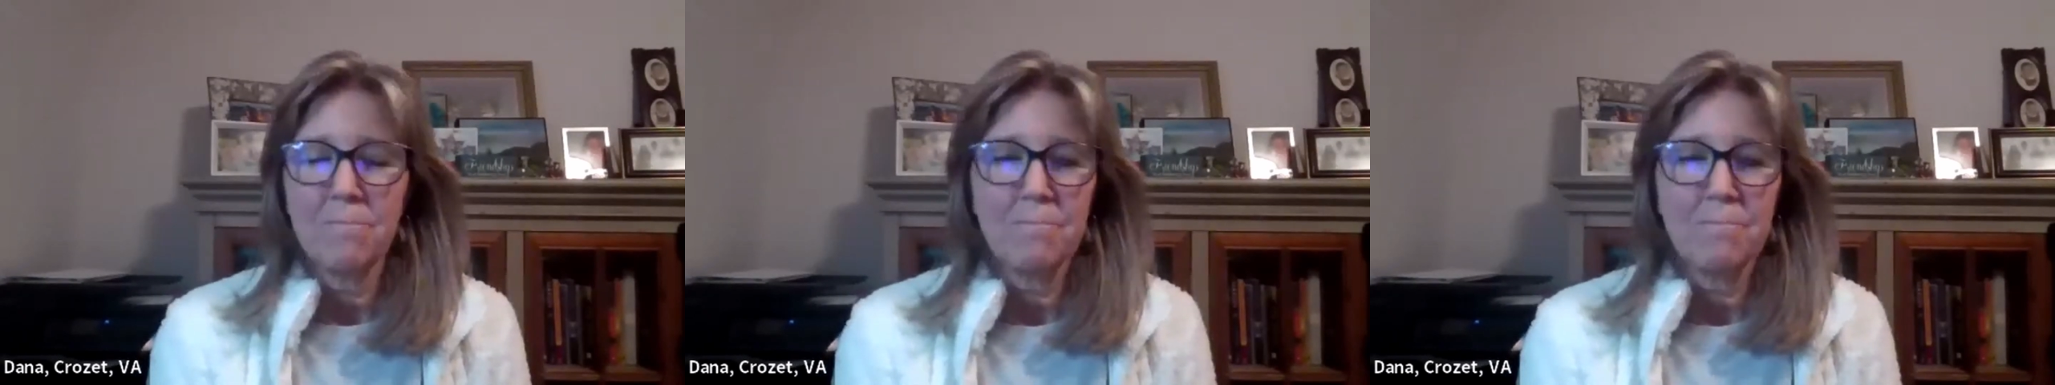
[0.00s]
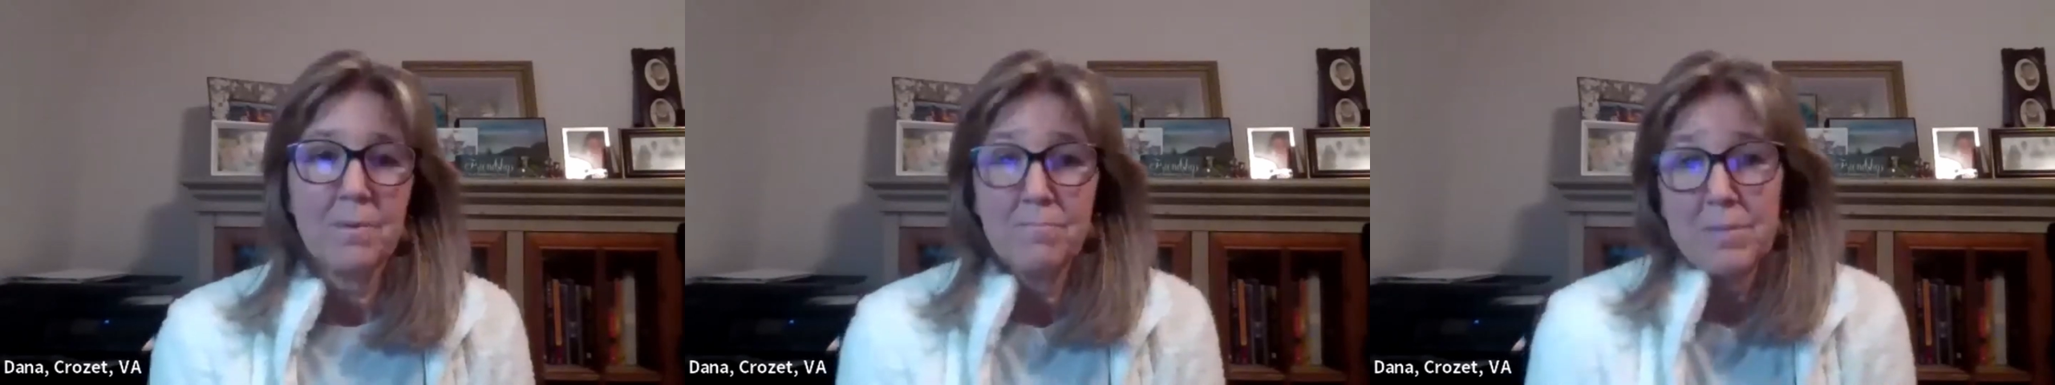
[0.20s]

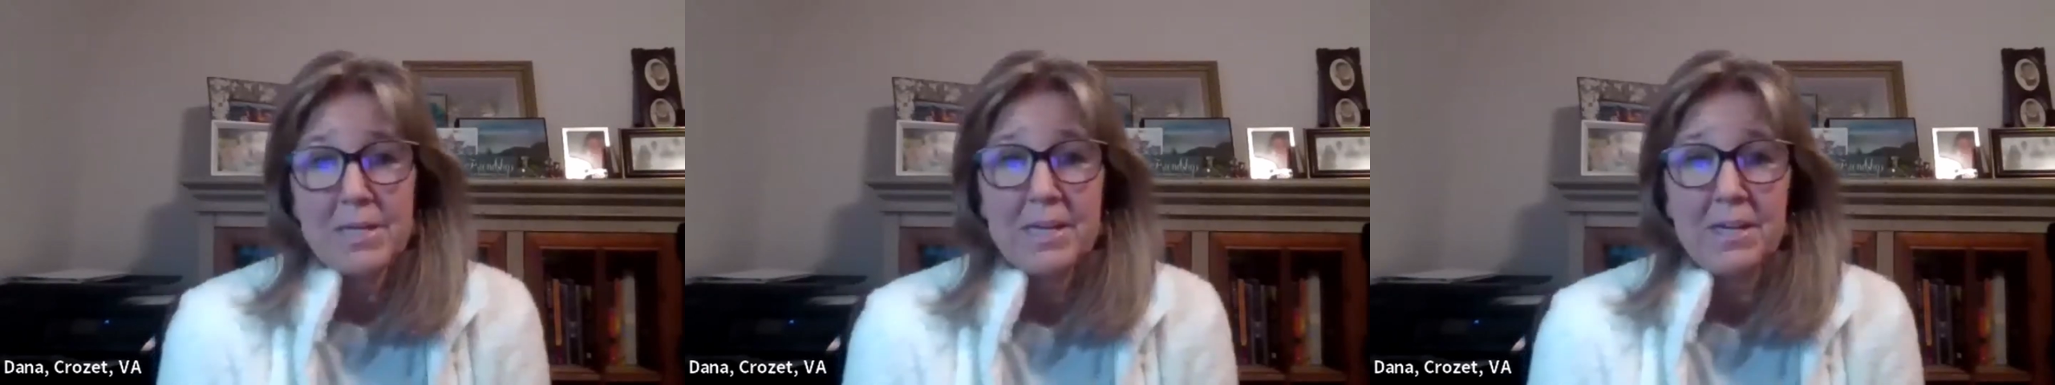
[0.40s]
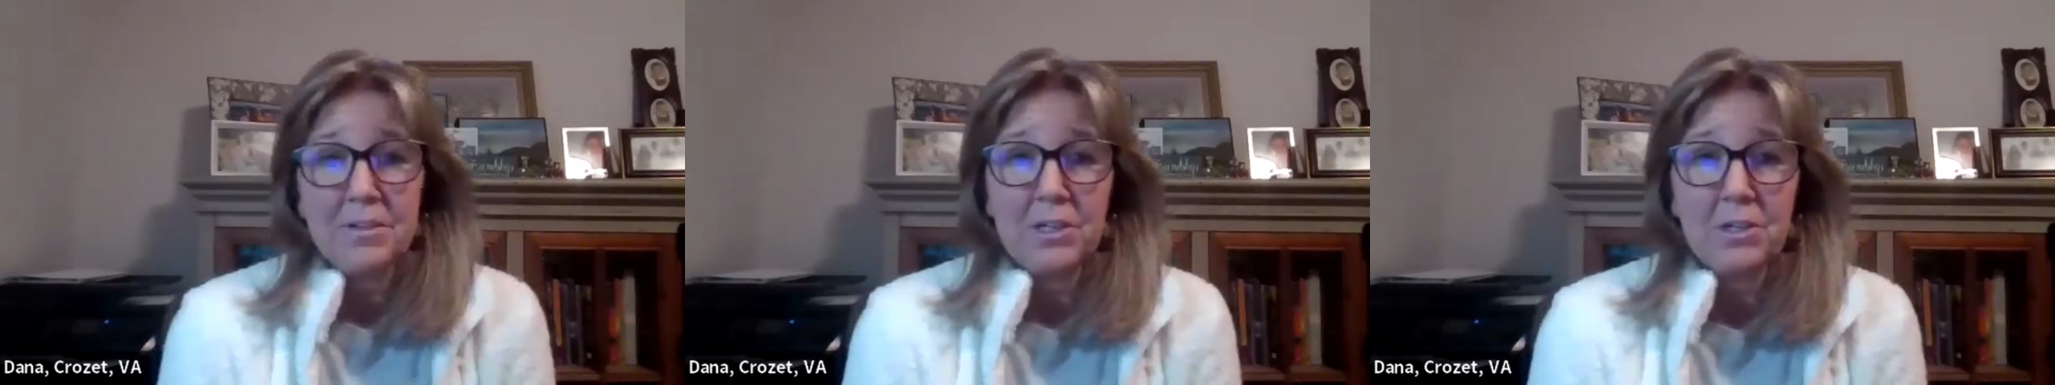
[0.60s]

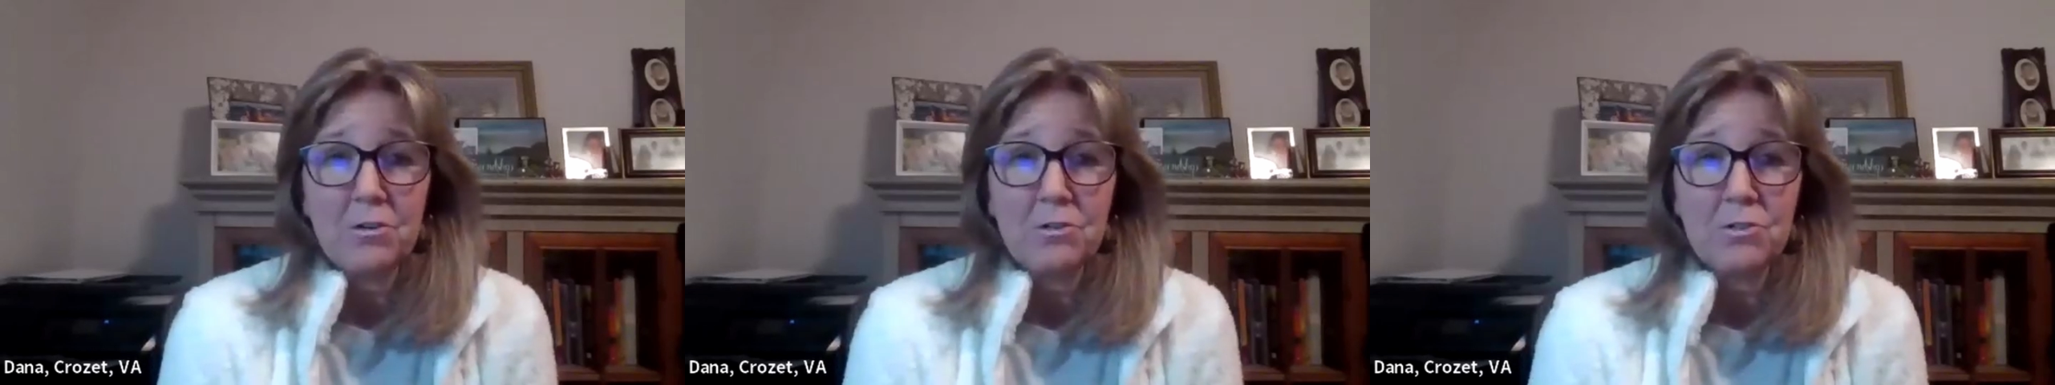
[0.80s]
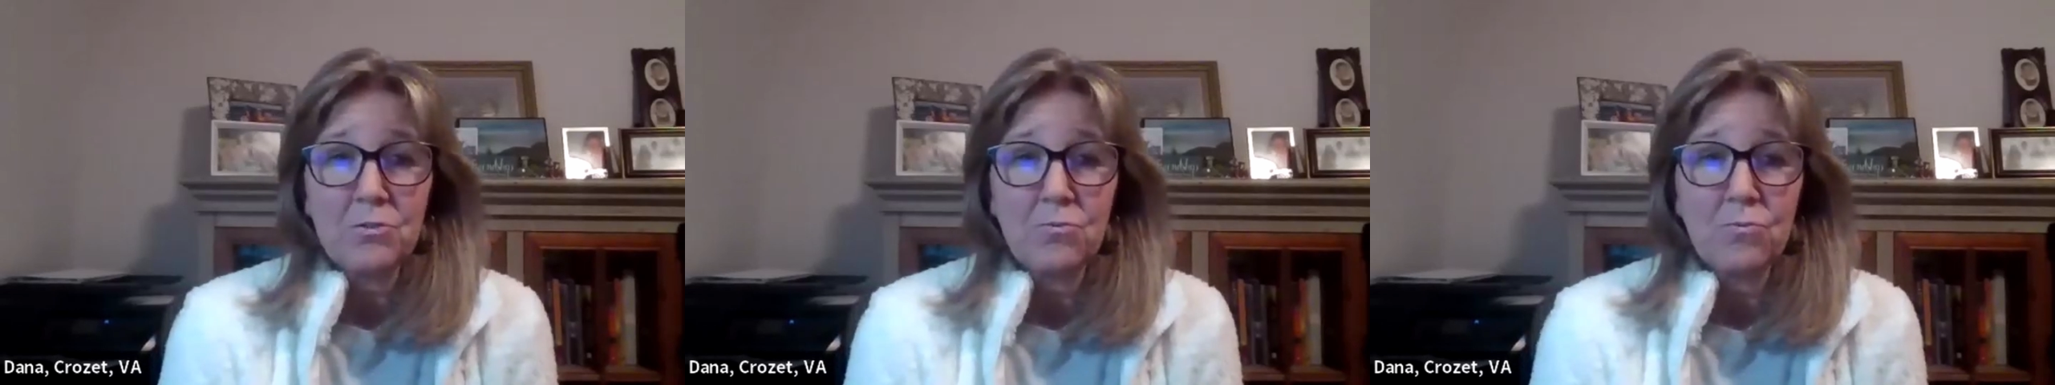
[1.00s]
immediately
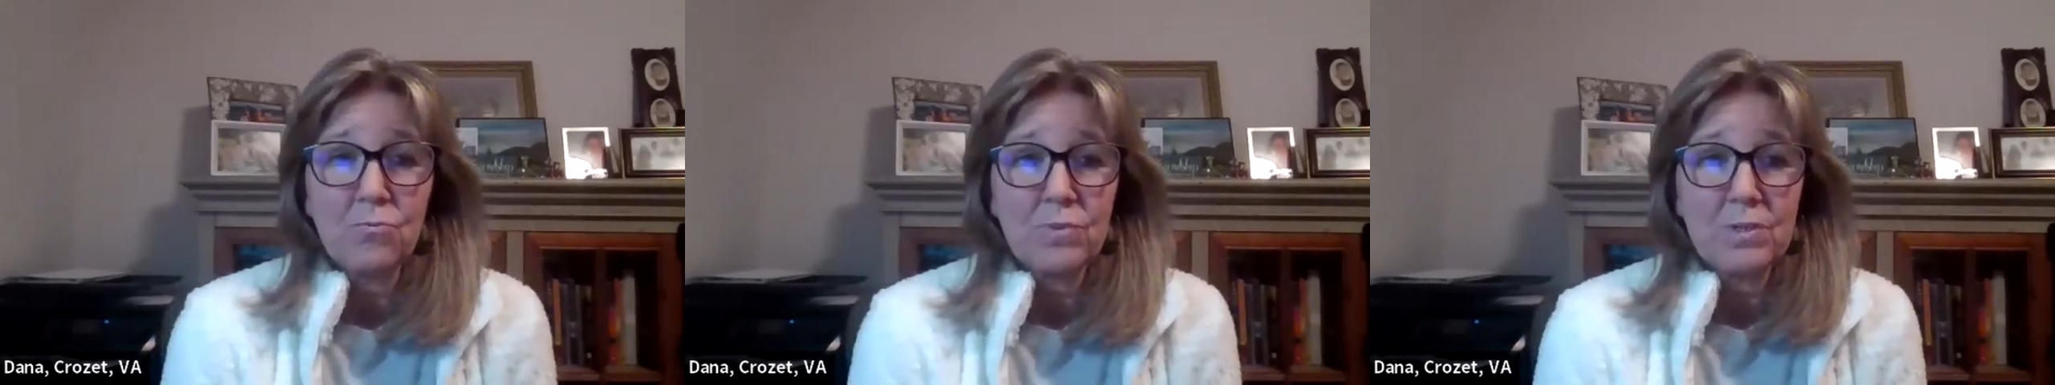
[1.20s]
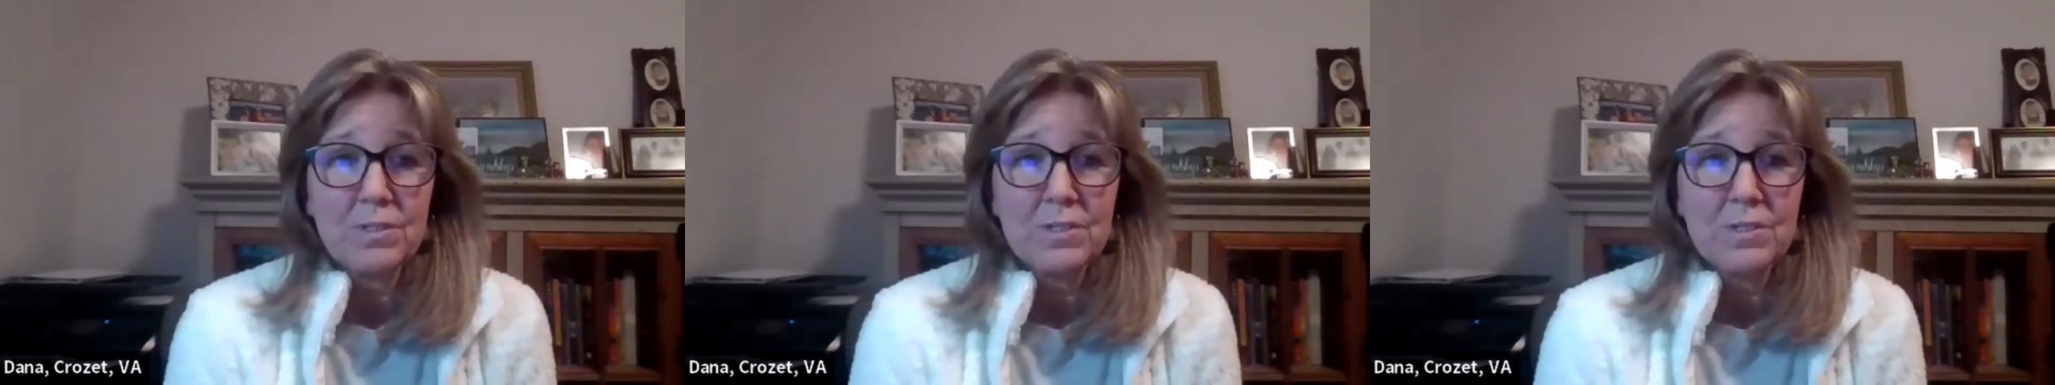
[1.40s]
go to